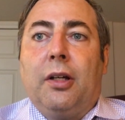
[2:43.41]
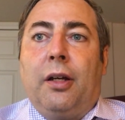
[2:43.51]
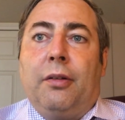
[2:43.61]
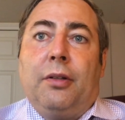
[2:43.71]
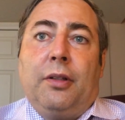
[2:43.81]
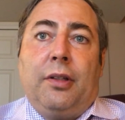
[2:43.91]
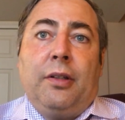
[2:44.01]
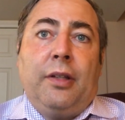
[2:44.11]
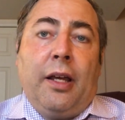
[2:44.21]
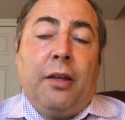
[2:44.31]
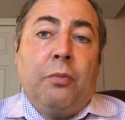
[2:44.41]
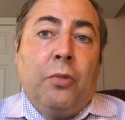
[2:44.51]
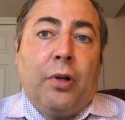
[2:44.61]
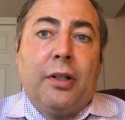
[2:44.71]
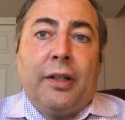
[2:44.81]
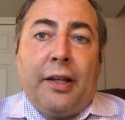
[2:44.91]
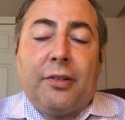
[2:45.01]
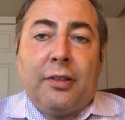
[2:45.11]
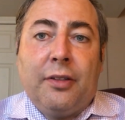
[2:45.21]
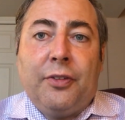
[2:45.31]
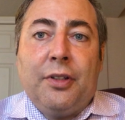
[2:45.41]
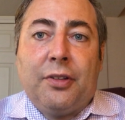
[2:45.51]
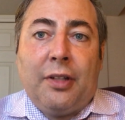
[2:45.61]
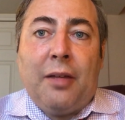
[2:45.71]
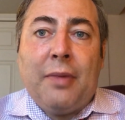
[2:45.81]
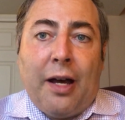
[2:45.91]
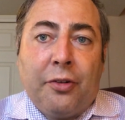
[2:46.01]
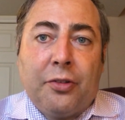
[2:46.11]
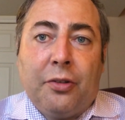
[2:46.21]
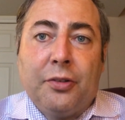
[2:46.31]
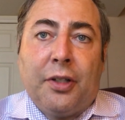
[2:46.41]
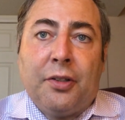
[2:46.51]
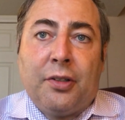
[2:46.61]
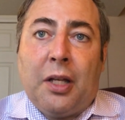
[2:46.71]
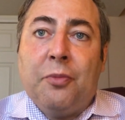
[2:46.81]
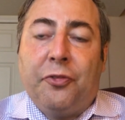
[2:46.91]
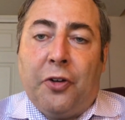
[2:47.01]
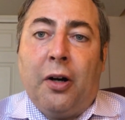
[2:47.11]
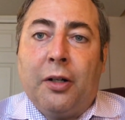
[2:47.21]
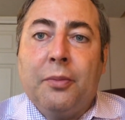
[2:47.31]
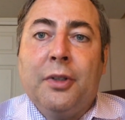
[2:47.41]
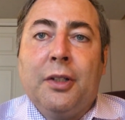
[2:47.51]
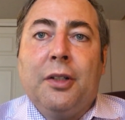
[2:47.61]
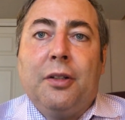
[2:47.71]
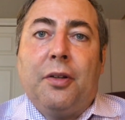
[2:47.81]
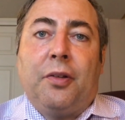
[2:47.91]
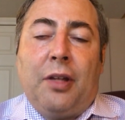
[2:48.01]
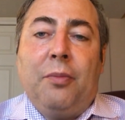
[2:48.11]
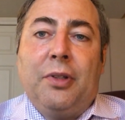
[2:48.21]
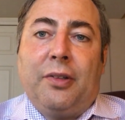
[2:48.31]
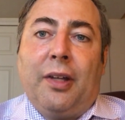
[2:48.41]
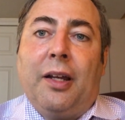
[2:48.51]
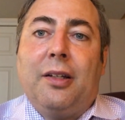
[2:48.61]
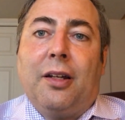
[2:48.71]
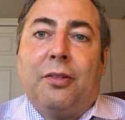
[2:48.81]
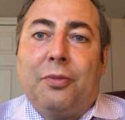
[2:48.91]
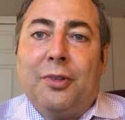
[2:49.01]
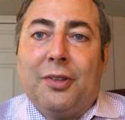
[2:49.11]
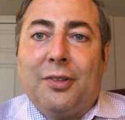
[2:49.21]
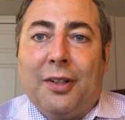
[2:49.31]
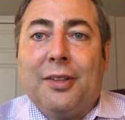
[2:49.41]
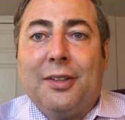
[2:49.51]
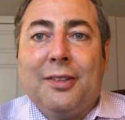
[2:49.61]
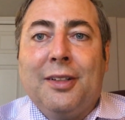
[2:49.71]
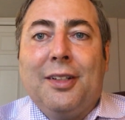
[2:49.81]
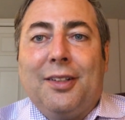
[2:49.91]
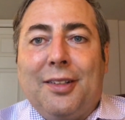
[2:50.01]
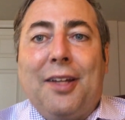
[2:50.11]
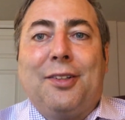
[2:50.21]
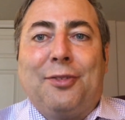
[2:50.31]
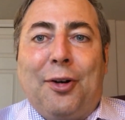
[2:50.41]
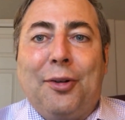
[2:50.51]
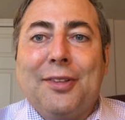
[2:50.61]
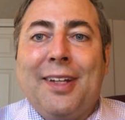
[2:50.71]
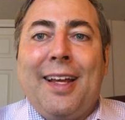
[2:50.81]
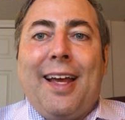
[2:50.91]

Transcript: Uh, they more or less live in the same household, on the same farm, in the same estate as was done in days of old.